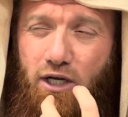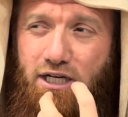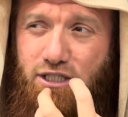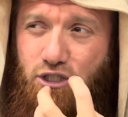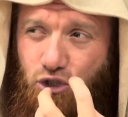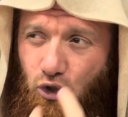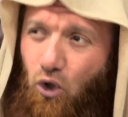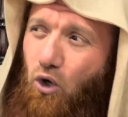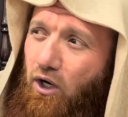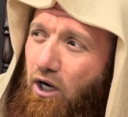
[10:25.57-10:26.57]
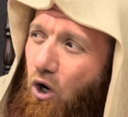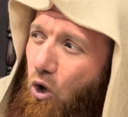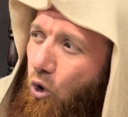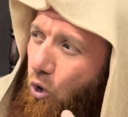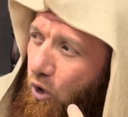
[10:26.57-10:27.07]
a strong
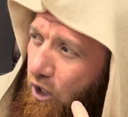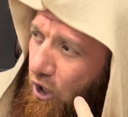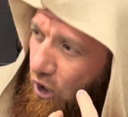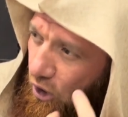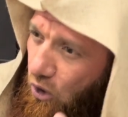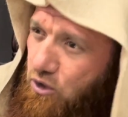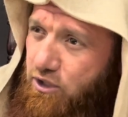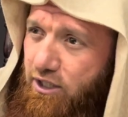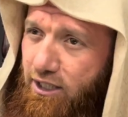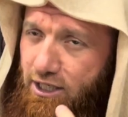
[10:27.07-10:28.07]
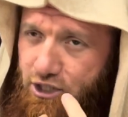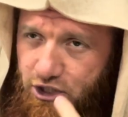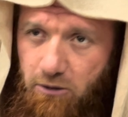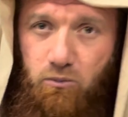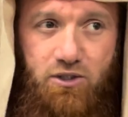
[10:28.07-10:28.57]
or close
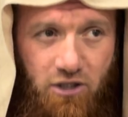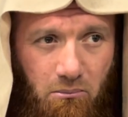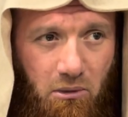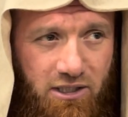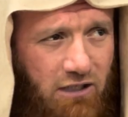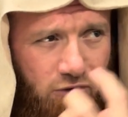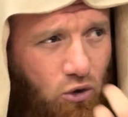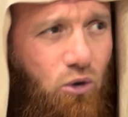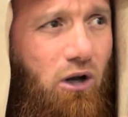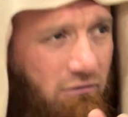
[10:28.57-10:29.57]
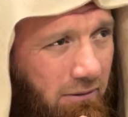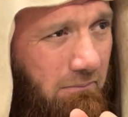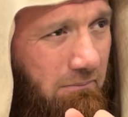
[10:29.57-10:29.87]
relationship with somebody if you don't love him.